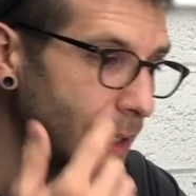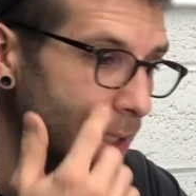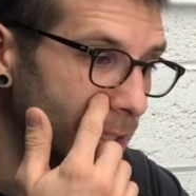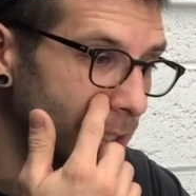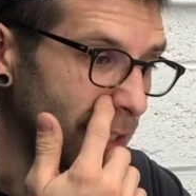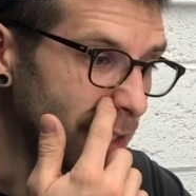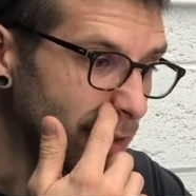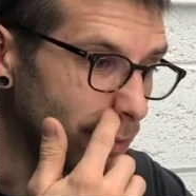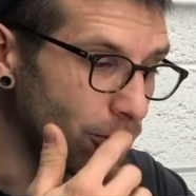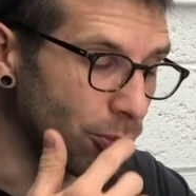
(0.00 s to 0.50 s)

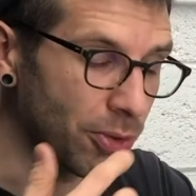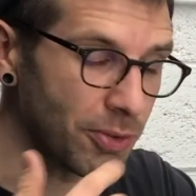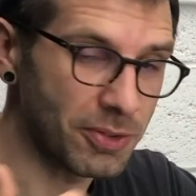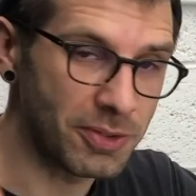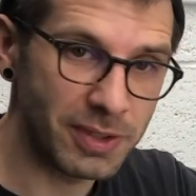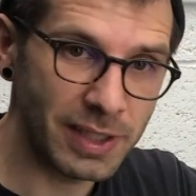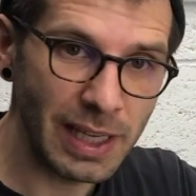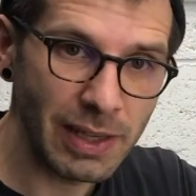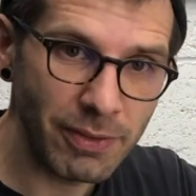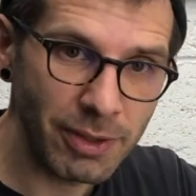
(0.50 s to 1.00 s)
is worth
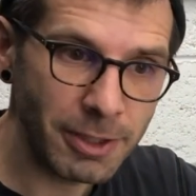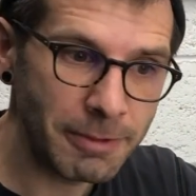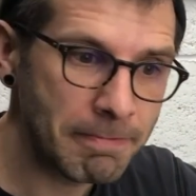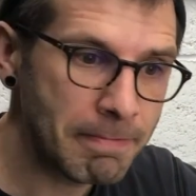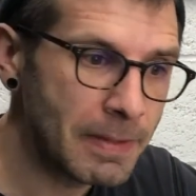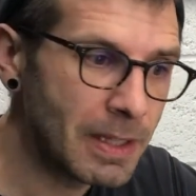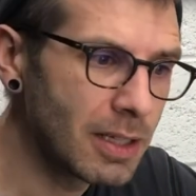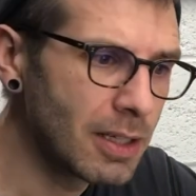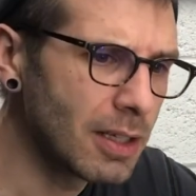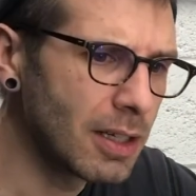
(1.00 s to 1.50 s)
saving.
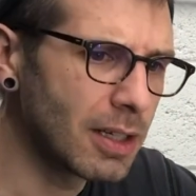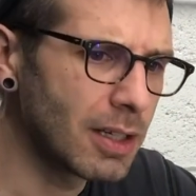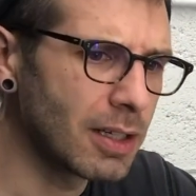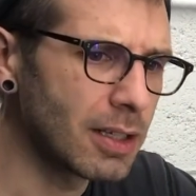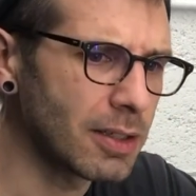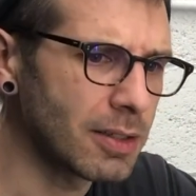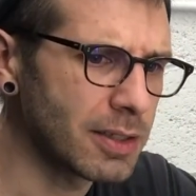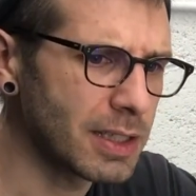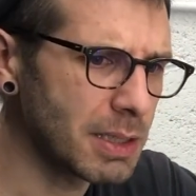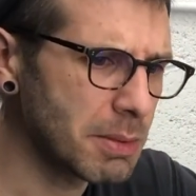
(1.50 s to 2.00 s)

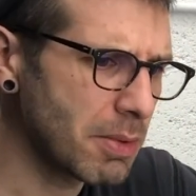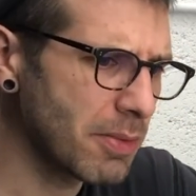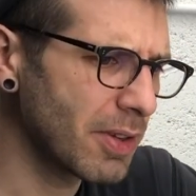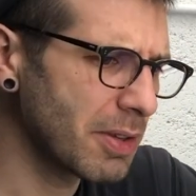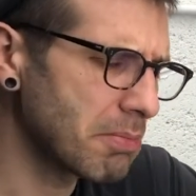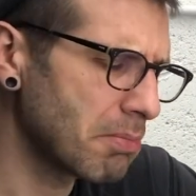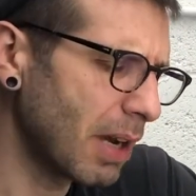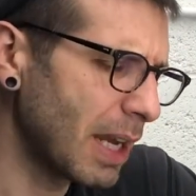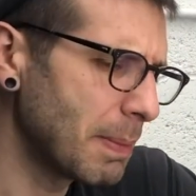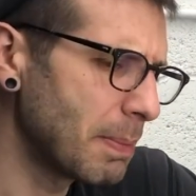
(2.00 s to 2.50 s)
Some of
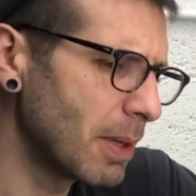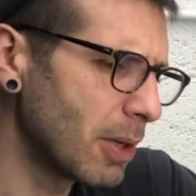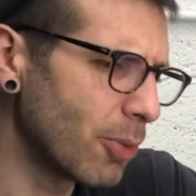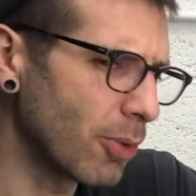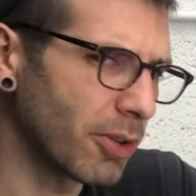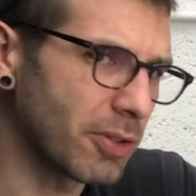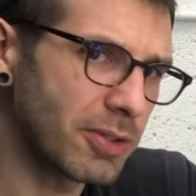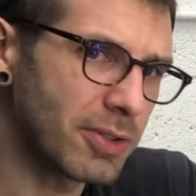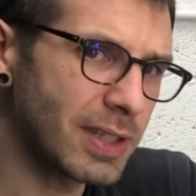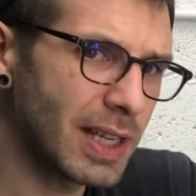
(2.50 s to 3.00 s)
it might be
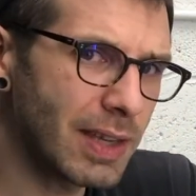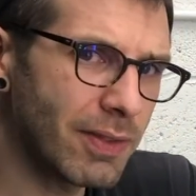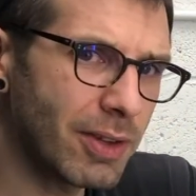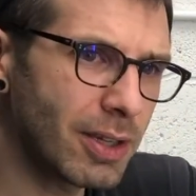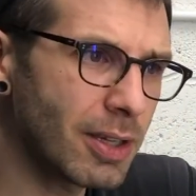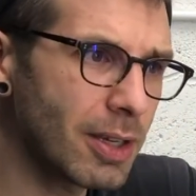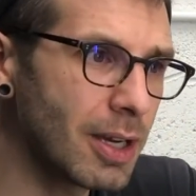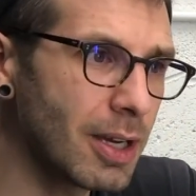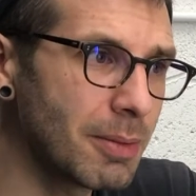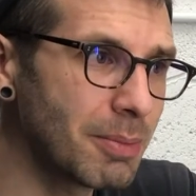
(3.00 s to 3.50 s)
worth saving,